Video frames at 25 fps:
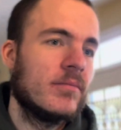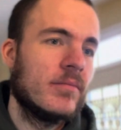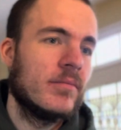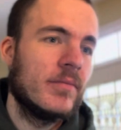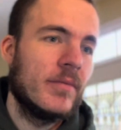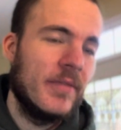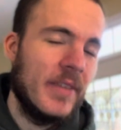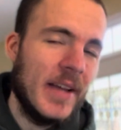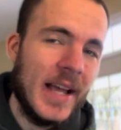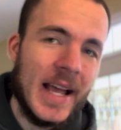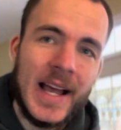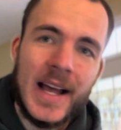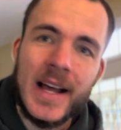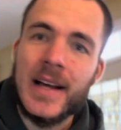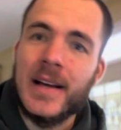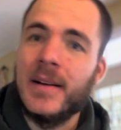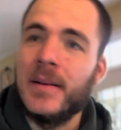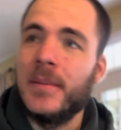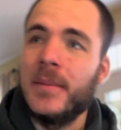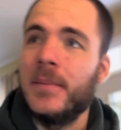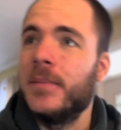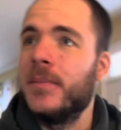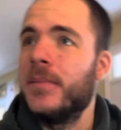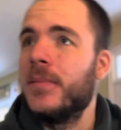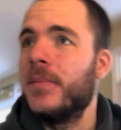
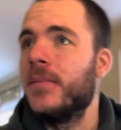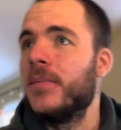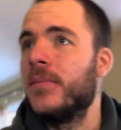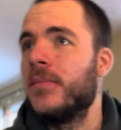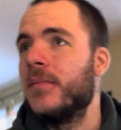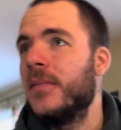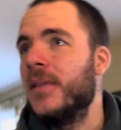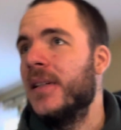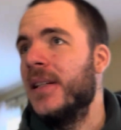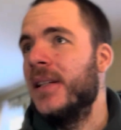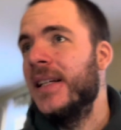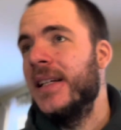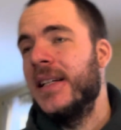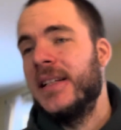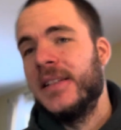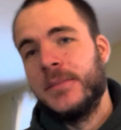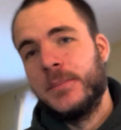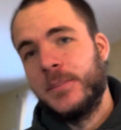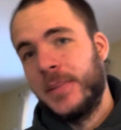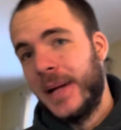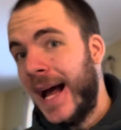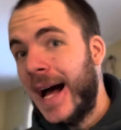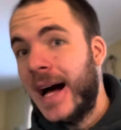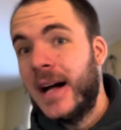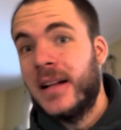fab,
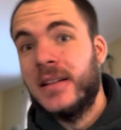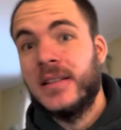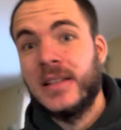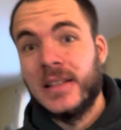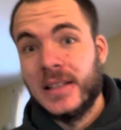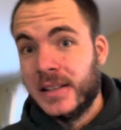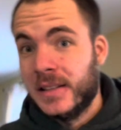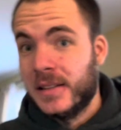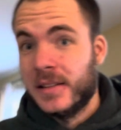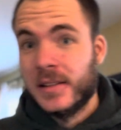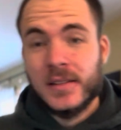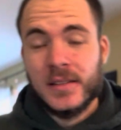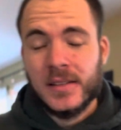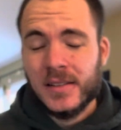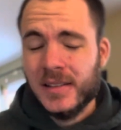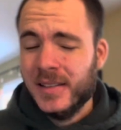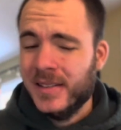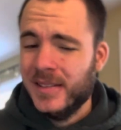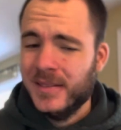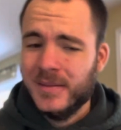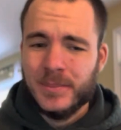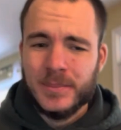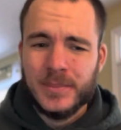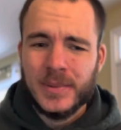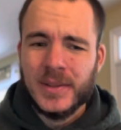balance,
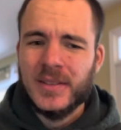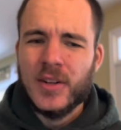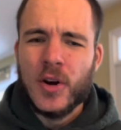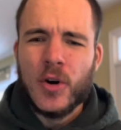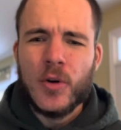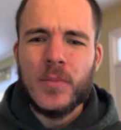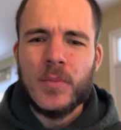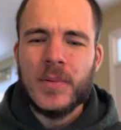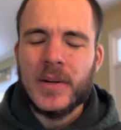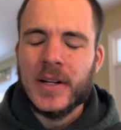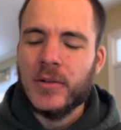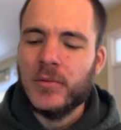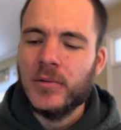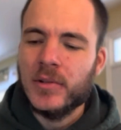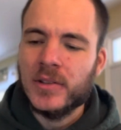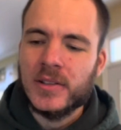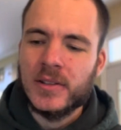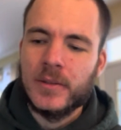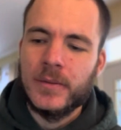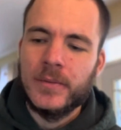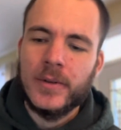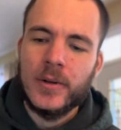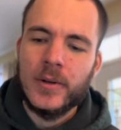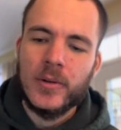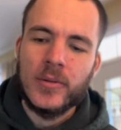but nobody wants to
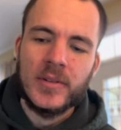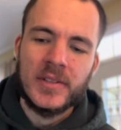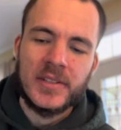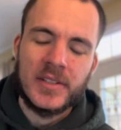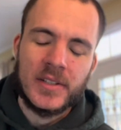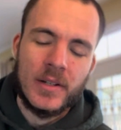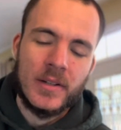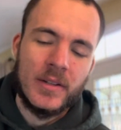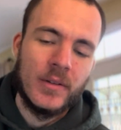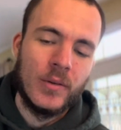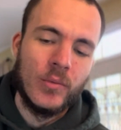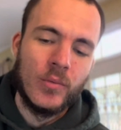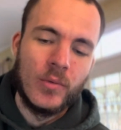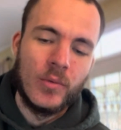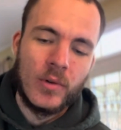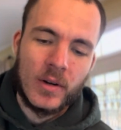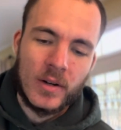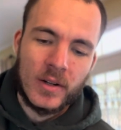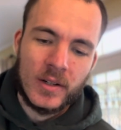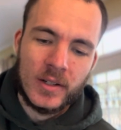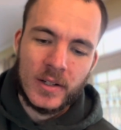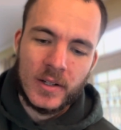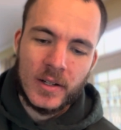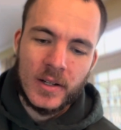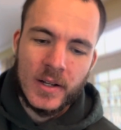focus on the work,